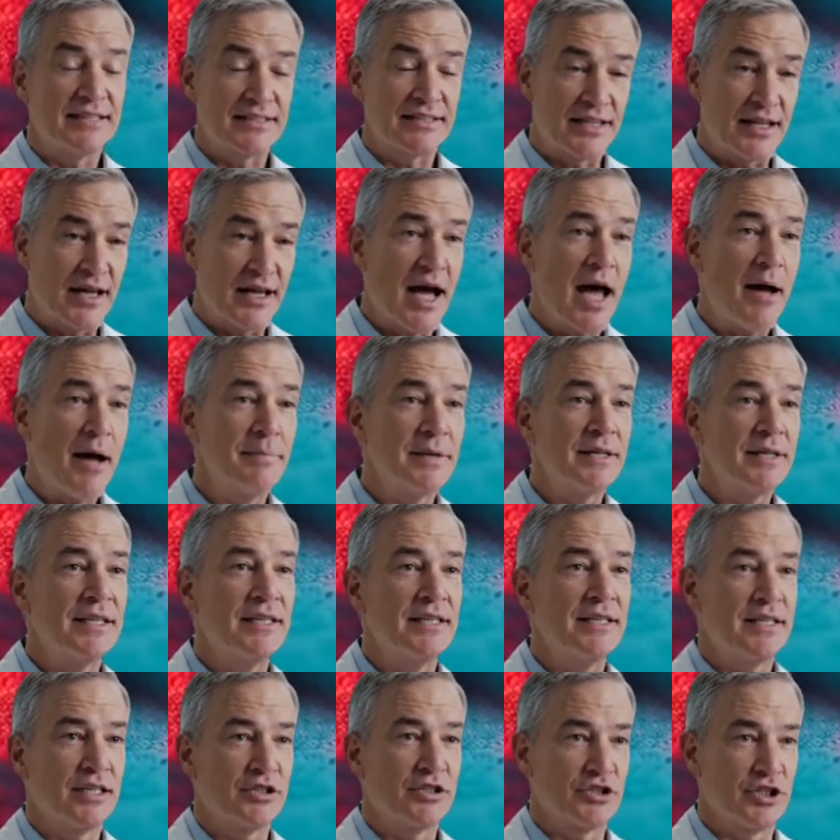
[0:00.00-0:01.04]
and start
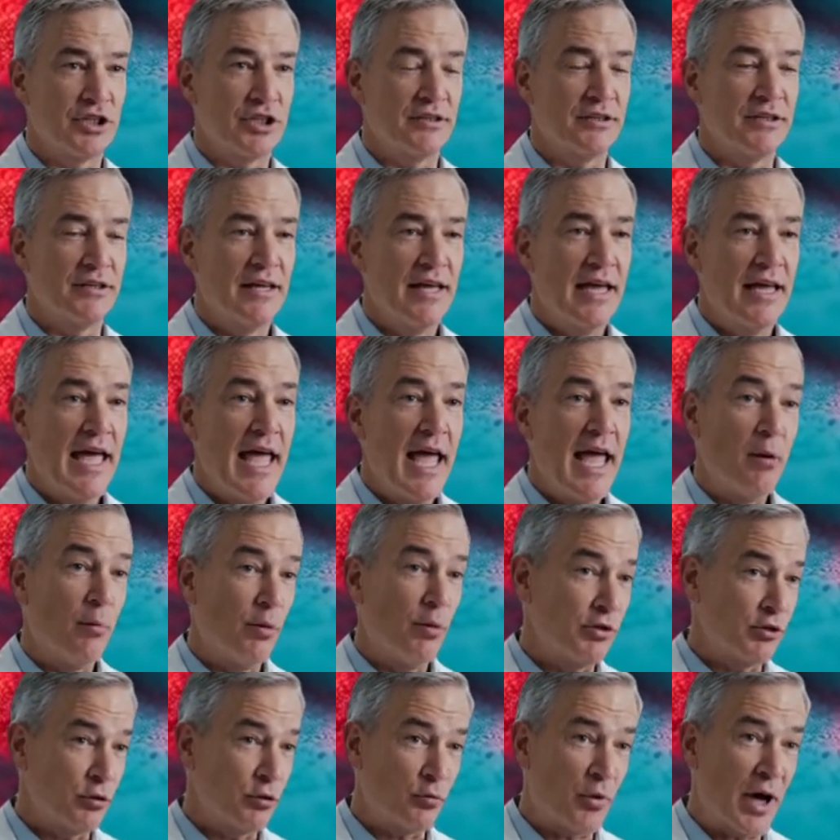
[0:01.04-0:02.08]
fueling the process
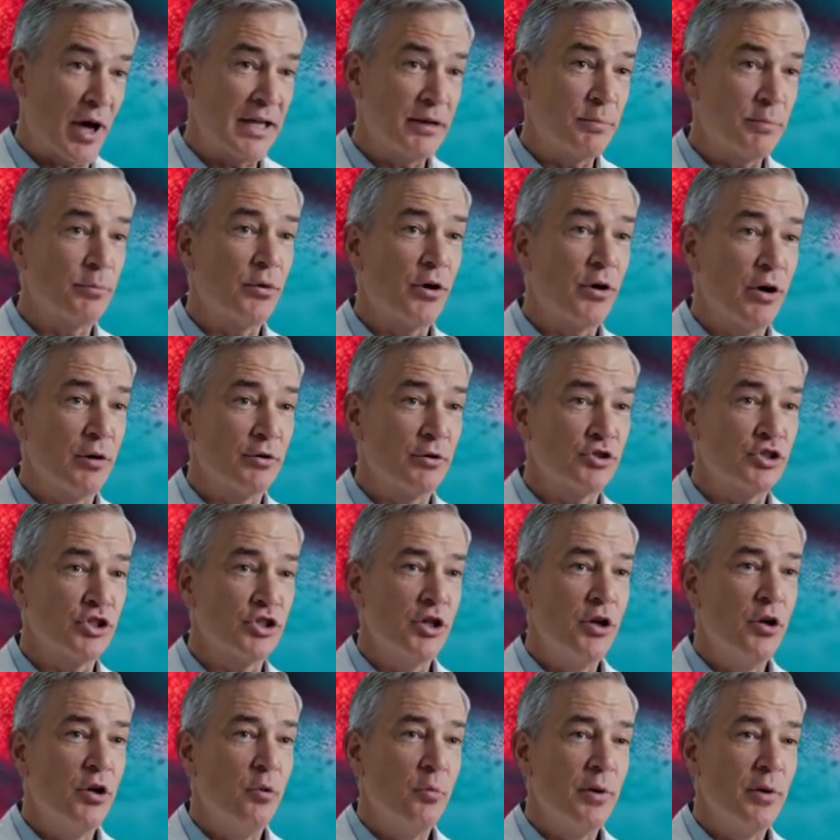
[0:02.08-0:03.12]
that brings real,
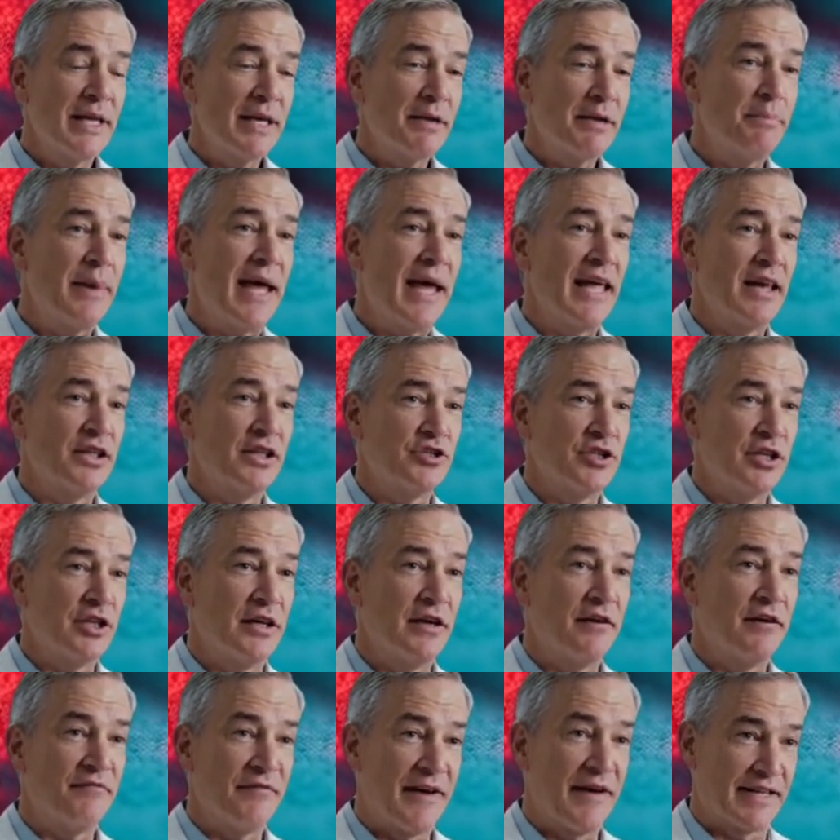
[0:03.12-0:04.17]
lasting
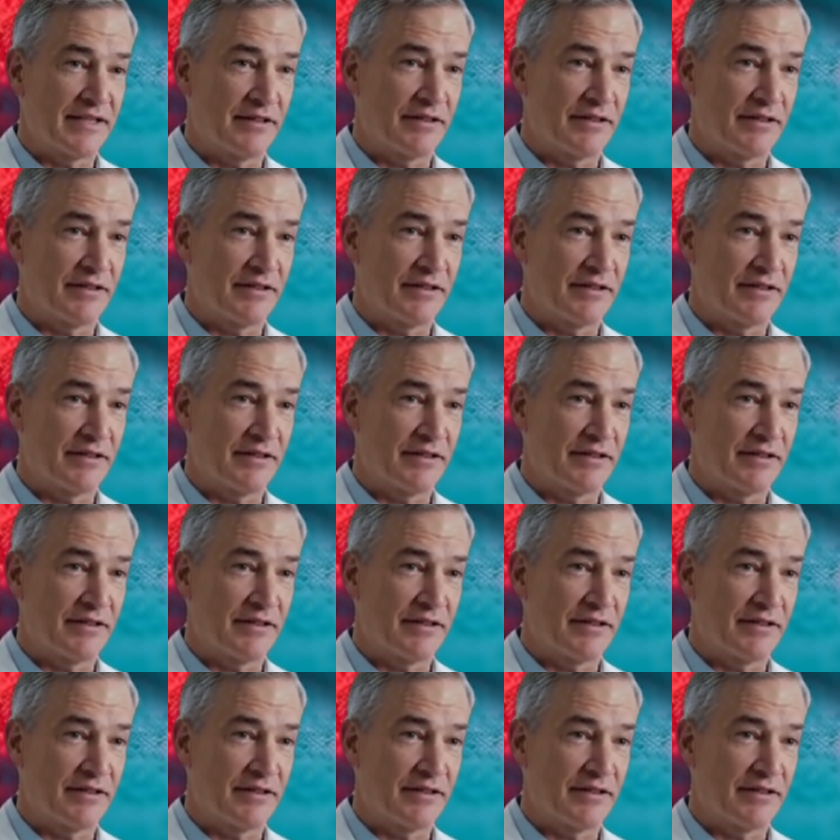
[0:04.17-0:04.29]
recovery.